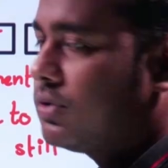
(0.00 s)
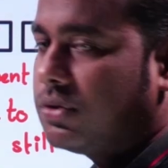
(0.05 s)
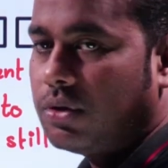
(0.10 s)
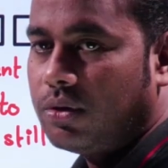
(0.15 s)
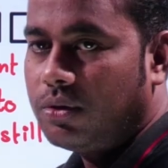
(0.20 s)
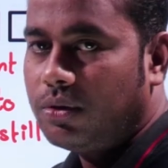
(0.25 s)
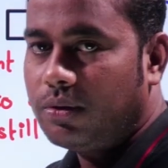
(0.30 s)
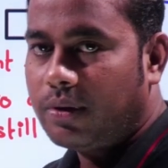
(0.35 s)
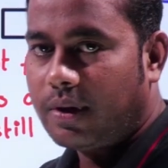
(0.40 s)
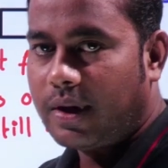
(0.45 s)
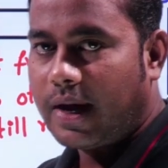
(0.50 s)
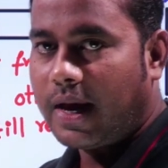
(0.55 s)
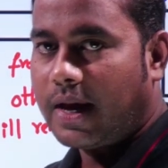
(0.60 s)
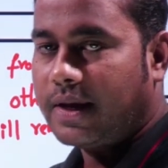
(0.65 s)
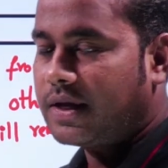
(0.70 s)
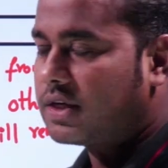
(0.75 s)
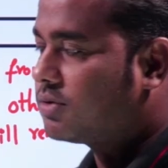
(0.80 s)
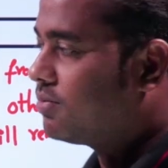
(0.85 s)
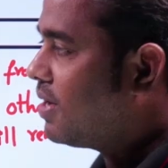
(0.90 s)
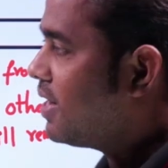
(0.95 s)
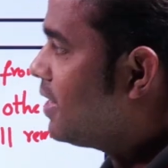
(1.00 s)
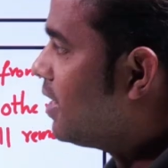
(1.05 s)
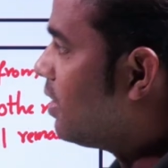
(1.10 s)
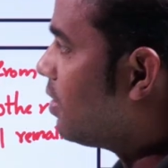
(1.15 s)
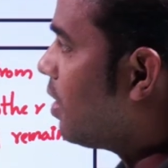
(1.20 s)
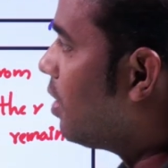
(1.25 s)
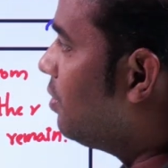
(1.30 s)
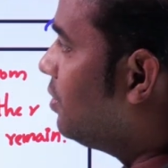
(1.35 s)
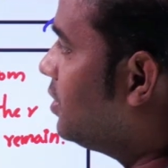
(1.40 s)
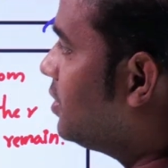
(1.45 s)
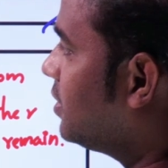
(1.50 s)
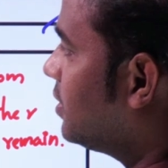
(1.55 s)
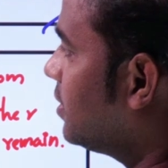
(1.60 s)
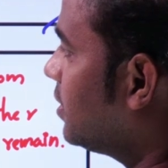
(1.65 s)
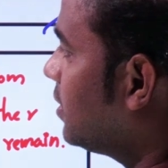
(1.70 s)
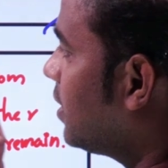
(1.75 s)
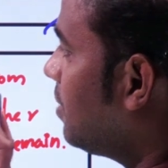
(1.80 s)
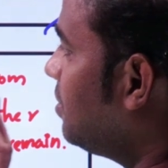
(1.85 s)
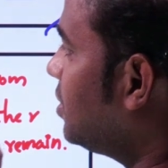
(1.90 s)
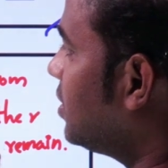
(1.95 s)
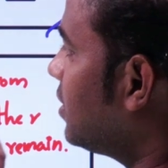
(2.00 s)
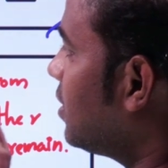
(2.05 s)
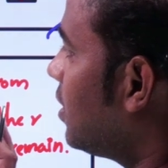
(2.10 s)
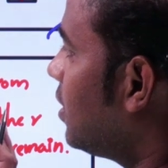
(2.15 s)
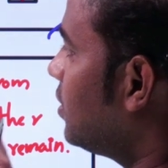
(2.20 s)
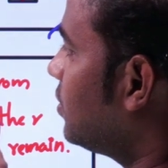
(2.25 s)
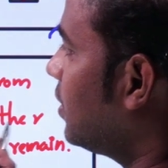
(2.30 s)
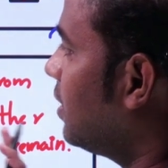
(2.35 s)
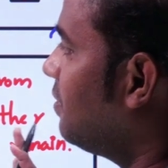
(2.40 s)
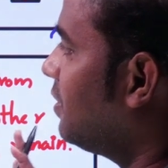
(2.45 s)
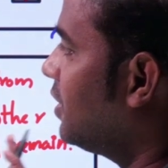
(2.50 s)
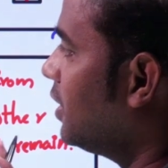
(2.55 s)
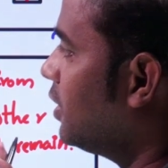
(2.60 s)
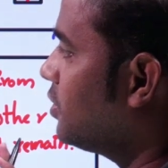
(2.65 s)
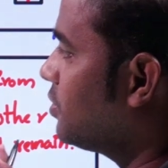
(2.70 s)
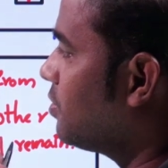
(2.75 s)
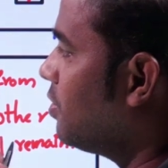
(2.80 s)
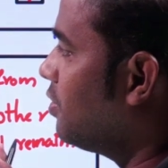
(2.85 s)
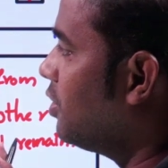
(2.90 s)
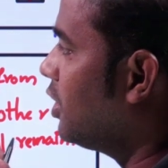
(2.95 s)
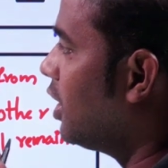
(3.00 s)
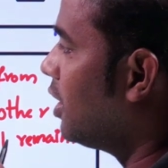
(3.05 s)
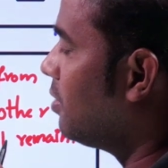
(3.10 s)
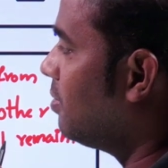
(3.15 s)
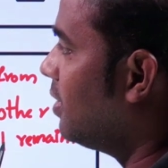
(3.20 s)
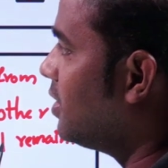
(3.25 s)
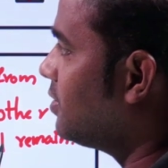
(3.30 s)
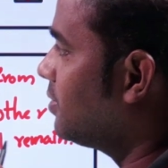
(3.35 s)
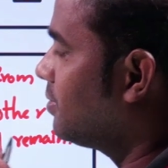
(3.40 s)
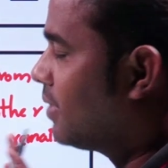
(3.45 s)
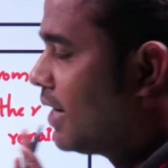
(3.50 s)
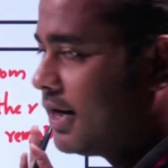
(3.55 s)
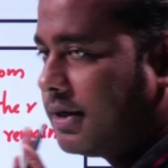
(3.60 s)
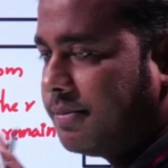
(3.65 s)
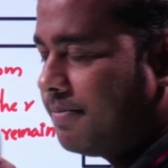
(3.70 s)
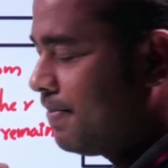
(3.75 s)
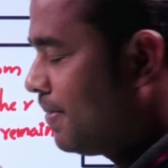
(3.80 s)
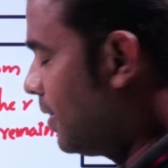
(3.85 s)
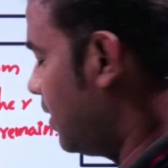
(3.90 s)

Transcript: So I explained here how this emission also everything is going to take place, right.